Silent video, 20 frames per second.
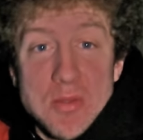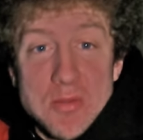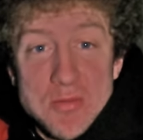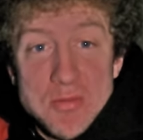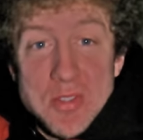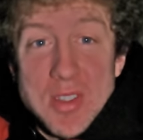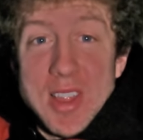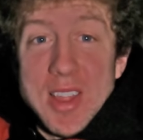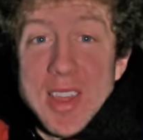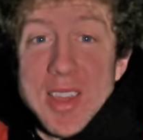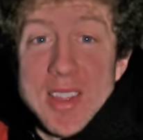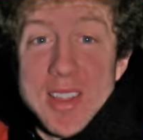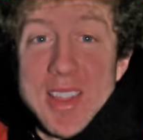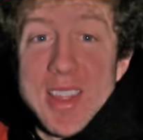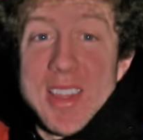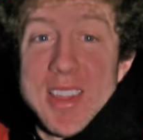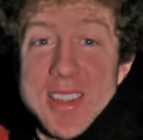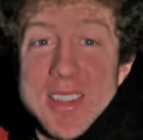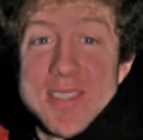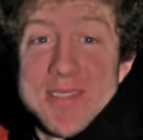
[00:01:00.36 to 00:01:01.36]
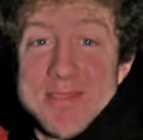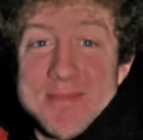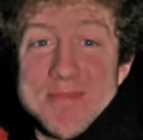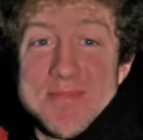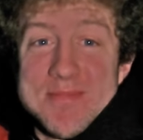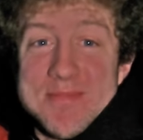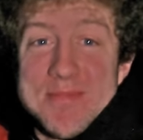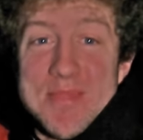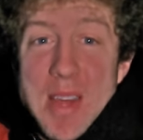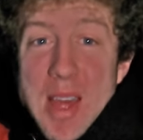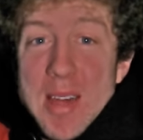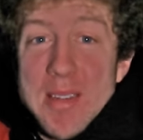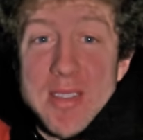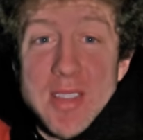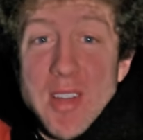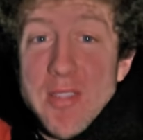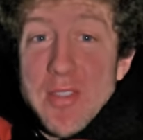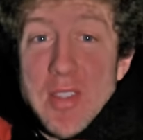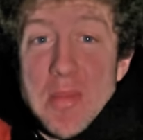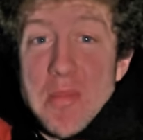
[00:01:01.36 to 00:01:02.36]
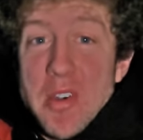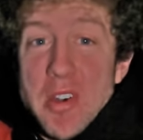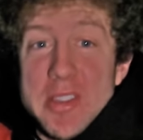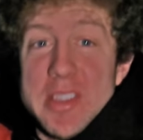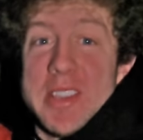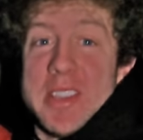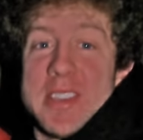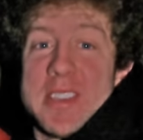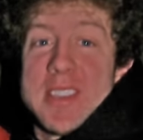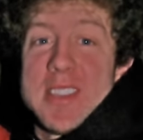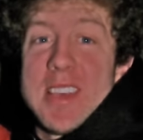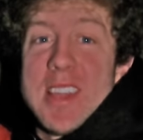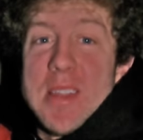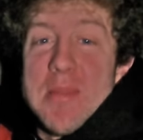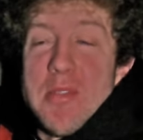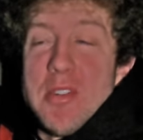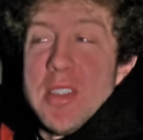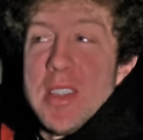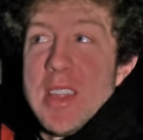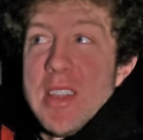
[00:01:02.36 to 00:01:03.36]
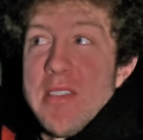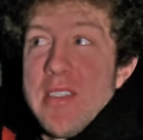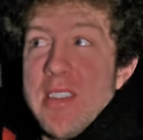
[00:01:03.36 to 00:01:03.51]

really like a lovely morning, kind of morning I